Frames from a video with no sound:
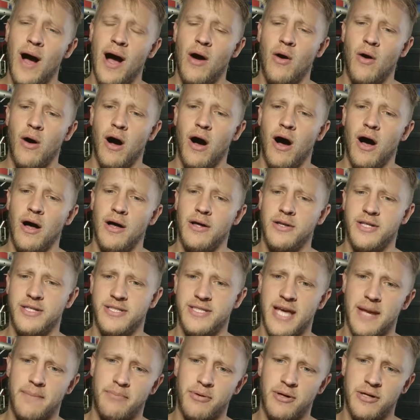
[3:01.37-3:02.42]
wow, uh, does
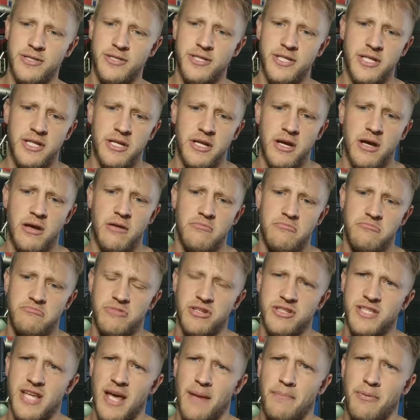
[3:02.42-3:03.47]
that person
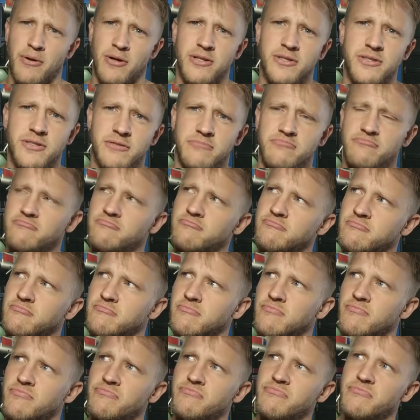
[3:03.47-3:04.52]
does that person
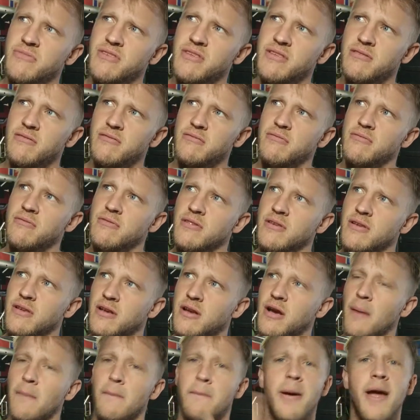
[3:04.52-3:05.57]

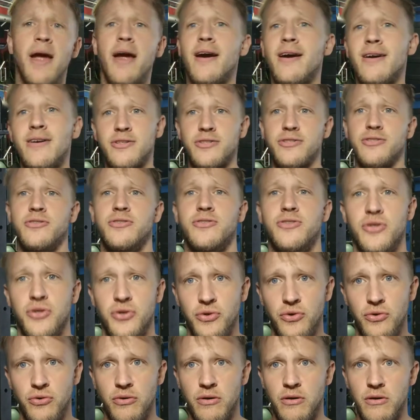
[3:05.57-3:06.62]
compare
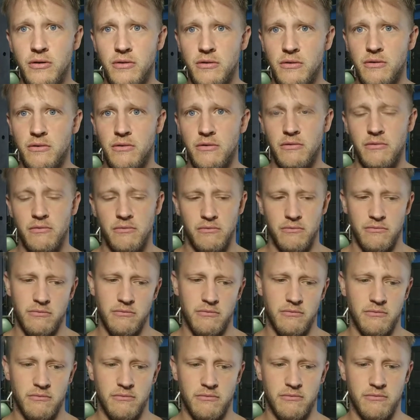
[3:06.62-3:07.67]
to
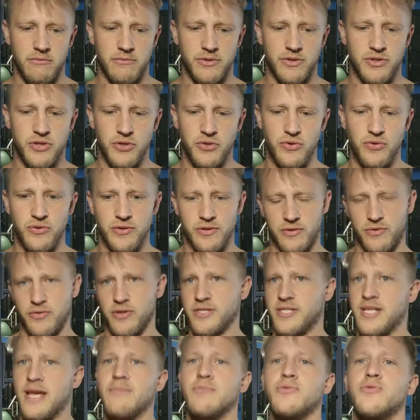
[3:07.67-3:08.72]
to
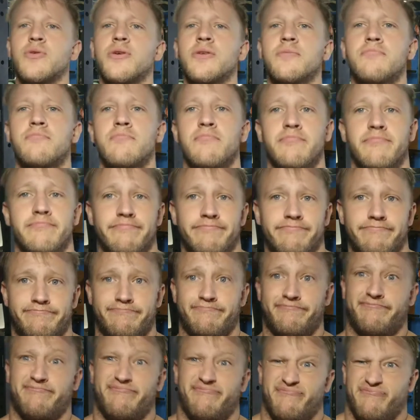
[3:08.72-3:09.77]
Chris Hemsworth?
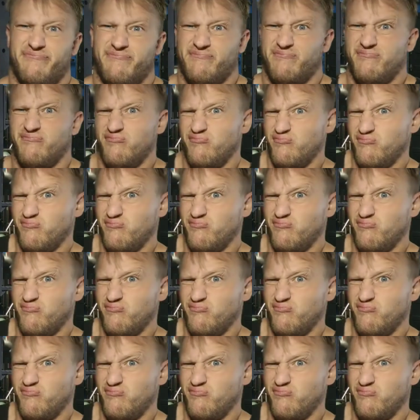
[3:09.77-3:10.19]
Mm.